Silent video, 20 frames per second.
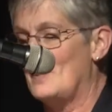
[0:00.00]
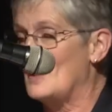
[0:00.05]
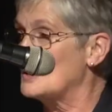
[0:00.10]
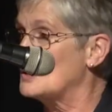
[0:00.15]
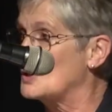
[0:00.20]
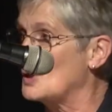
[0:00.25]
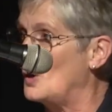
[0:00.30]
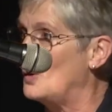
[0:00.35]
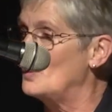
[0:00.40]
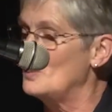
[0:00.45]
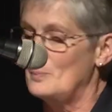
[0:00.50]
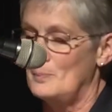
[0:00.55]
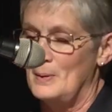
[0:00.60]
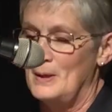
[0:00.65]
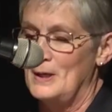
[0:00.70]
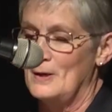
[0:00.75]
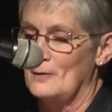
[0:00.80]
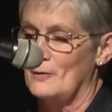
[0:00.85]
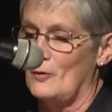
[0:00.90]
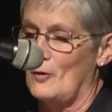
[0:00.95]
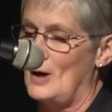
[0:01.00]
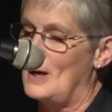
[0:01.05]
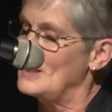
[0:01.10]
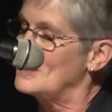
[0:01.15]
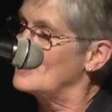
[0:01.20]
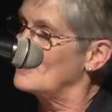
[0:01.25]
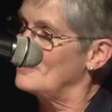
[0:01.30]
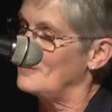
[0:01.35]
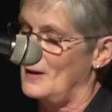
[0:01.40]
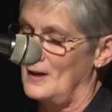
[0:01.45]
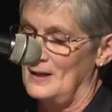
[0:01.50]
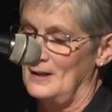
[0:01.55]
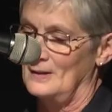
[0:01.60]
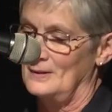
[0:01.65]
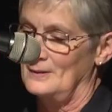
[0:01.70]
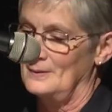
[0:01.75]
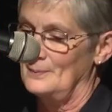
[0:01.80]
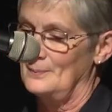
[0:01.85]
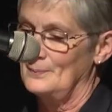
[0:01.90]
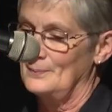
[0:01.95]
but don't be afraid to fail.